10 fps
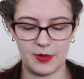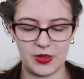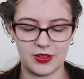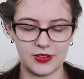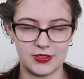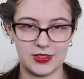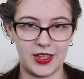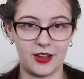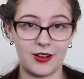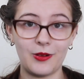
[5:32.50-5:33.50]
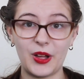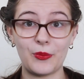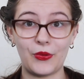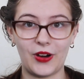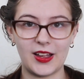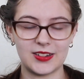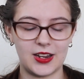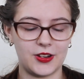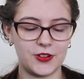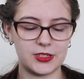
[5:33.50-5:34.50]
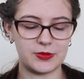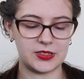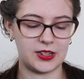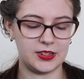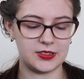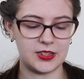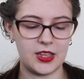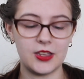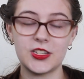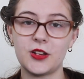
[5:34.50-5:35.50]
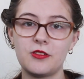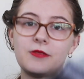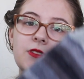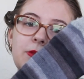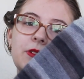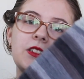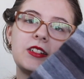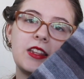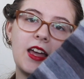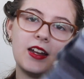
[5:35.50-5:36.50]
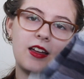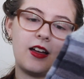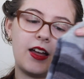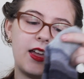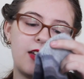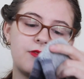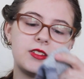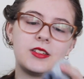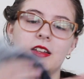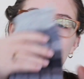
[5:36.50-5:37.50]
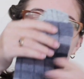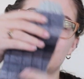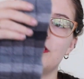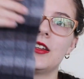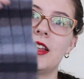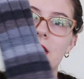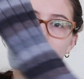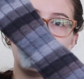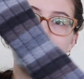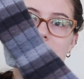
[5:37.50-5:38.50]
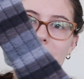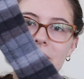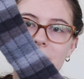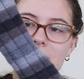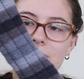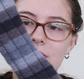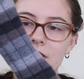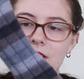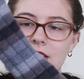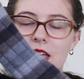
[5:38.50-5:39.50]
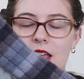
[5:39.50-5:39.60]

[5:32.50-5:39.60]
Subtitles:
because they are quite bright in Christmas colours. So in response to that, I have decided to knit him this pair of socks.